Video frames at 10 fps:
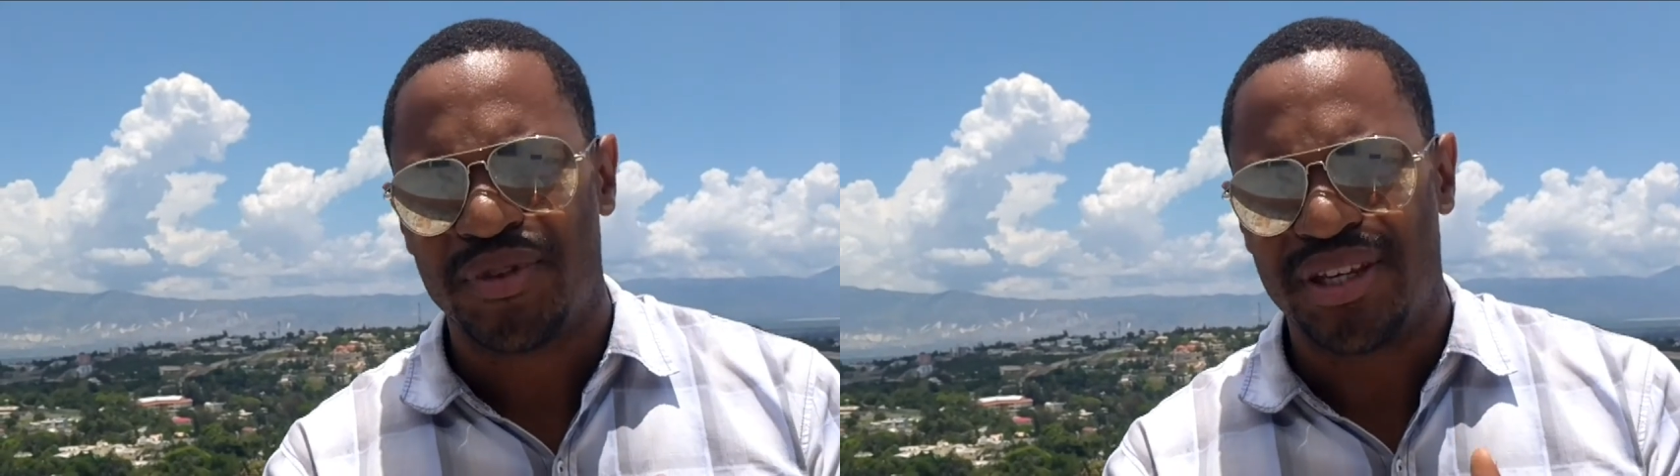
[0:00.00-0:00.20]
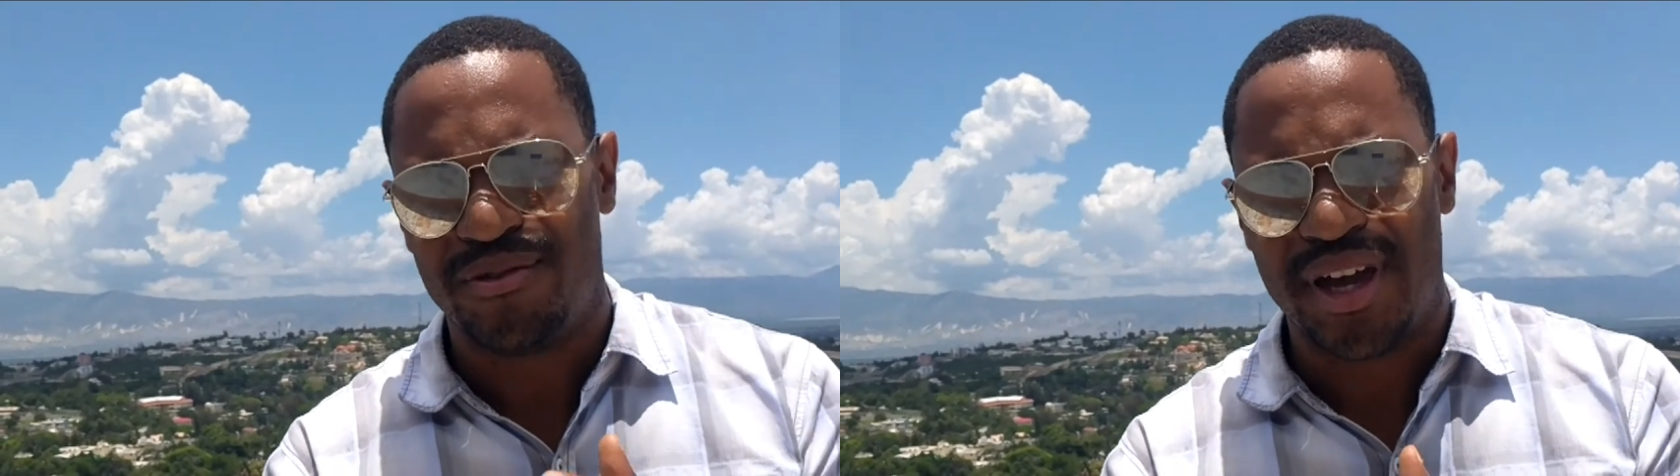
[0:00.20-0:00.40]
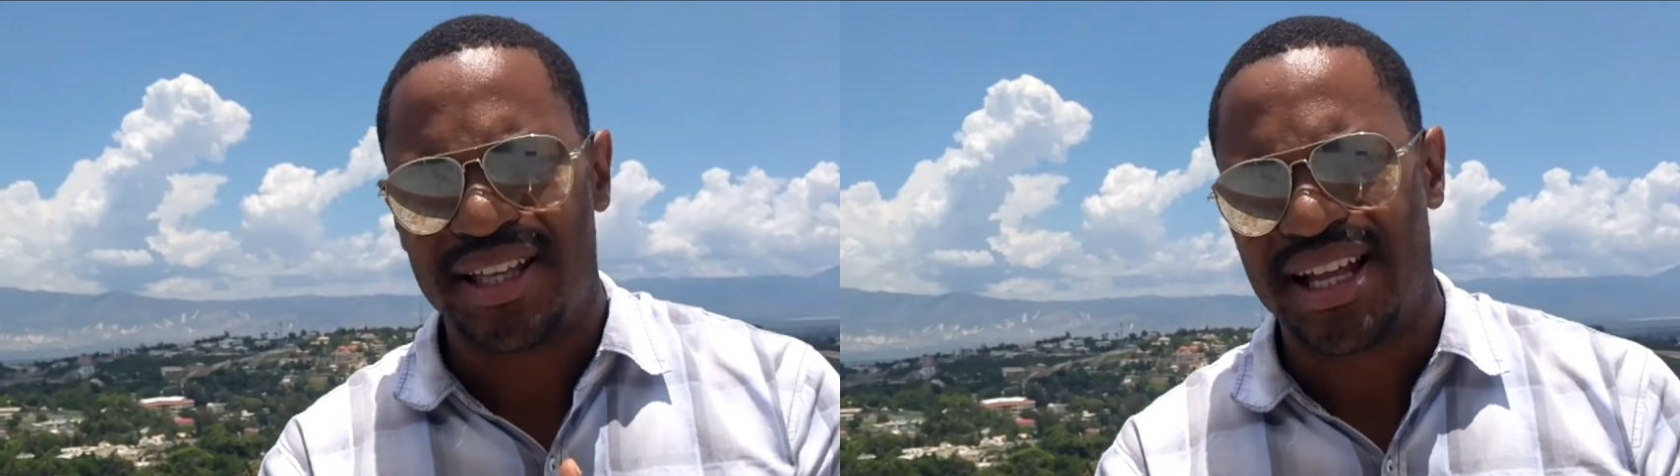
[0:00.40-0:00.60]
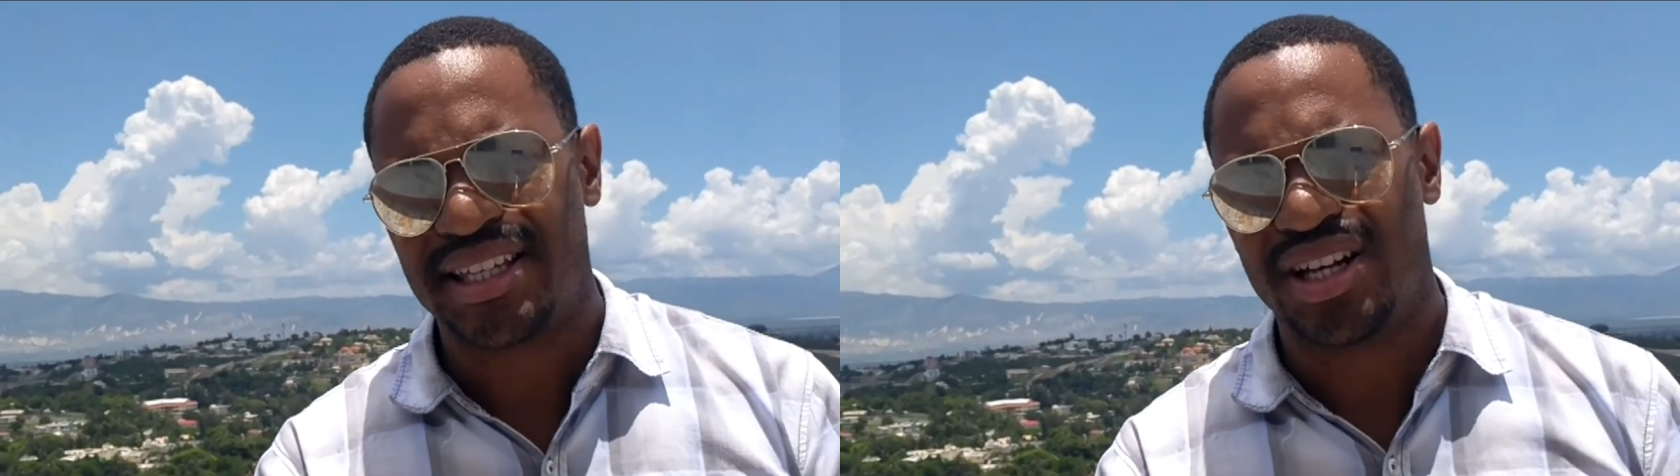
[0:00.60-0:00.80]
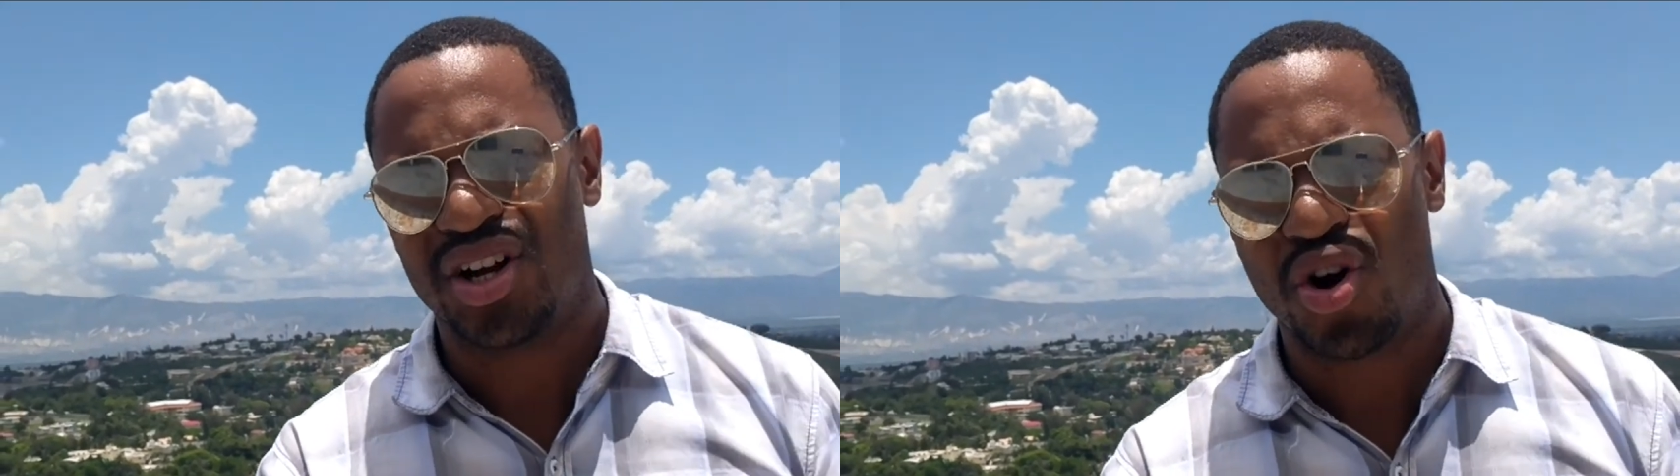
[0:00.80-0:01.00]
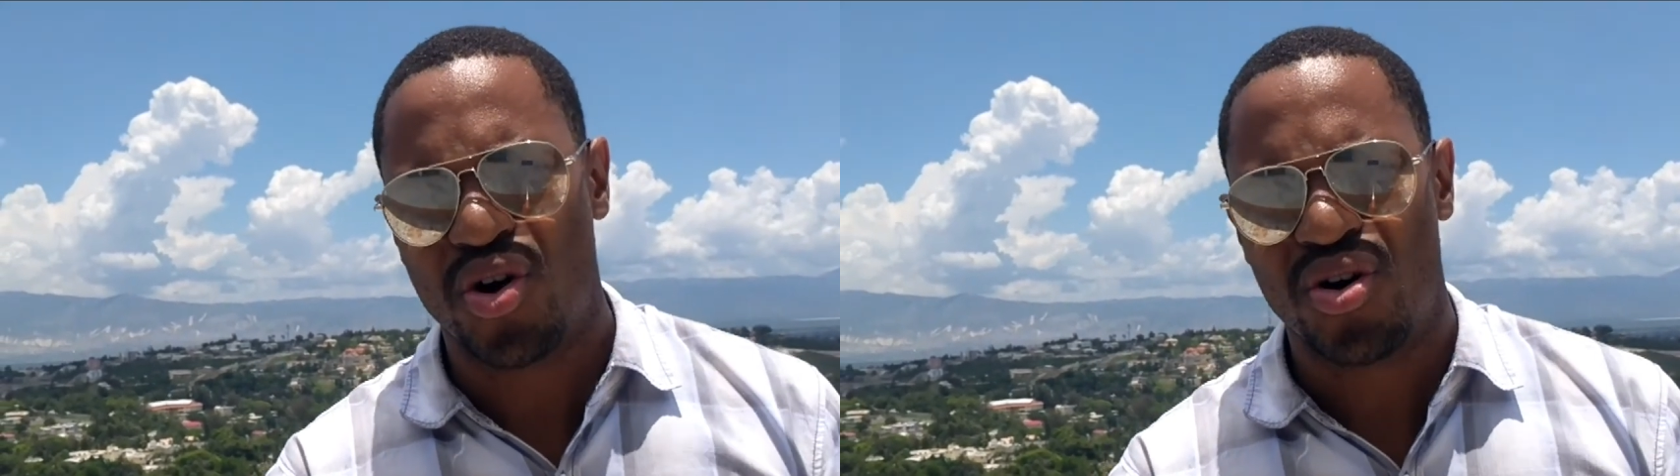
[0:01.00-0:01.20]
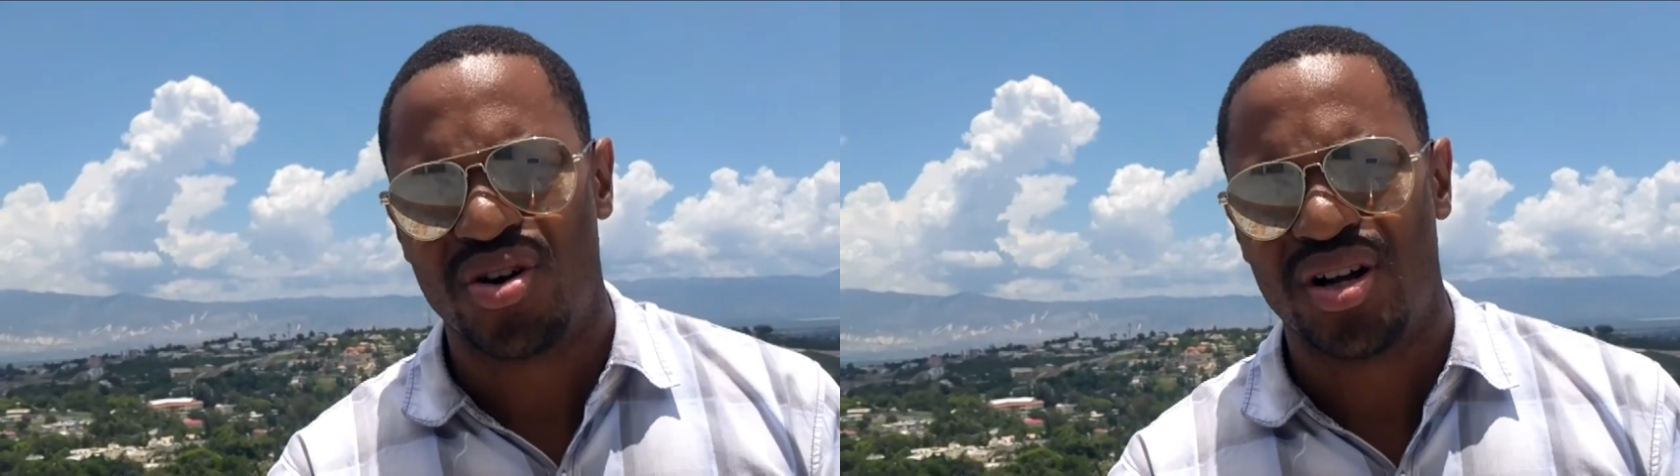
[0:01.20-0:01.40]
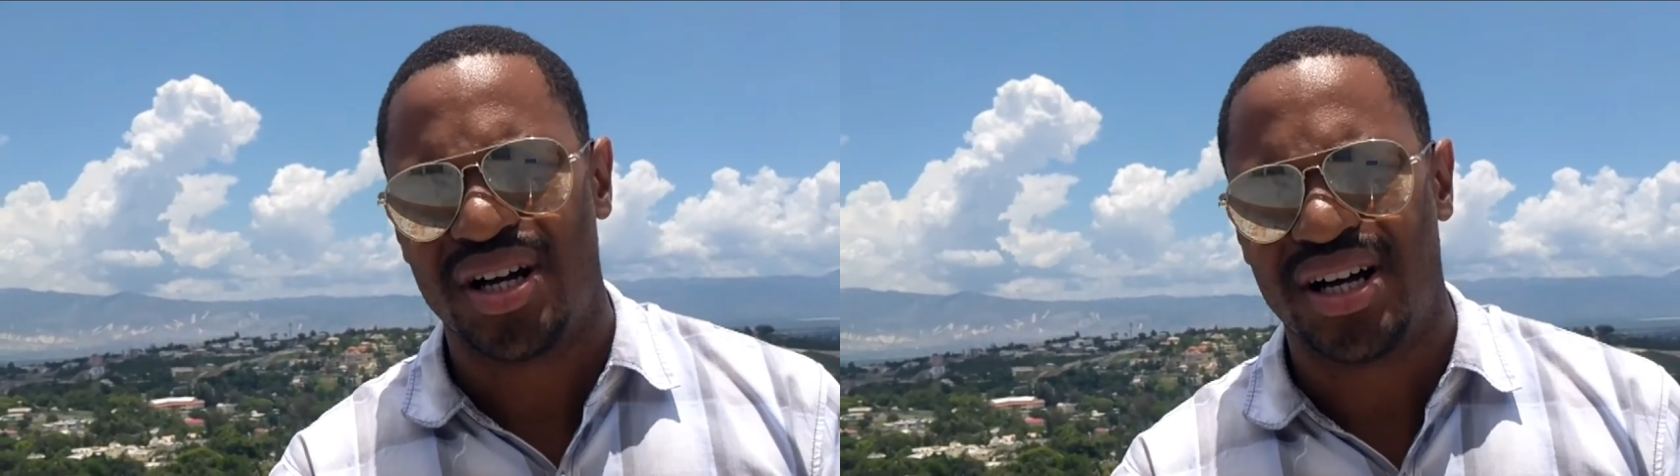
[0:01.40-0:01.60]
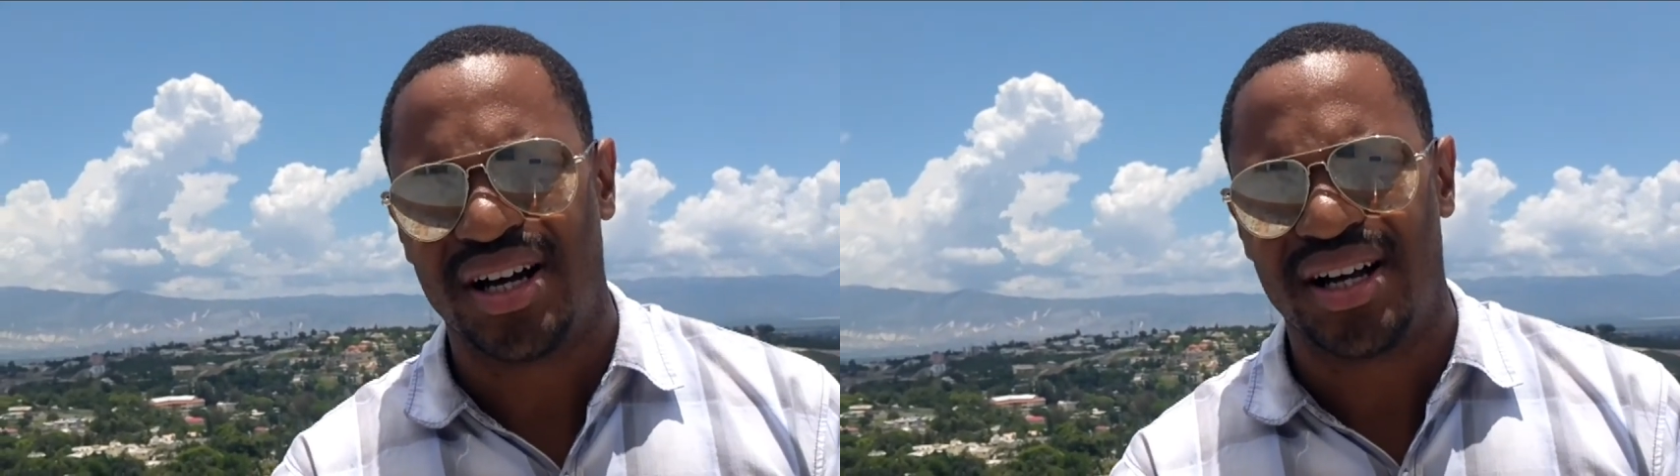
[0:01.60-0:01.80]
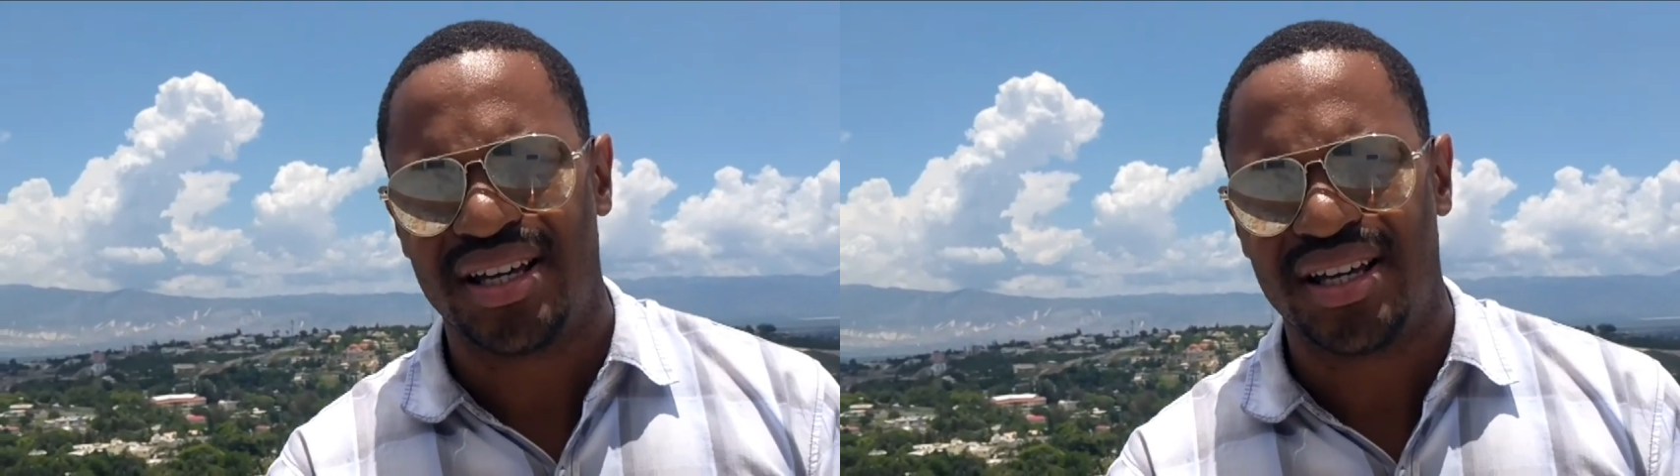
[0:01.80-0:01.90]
event that's going to occur uh,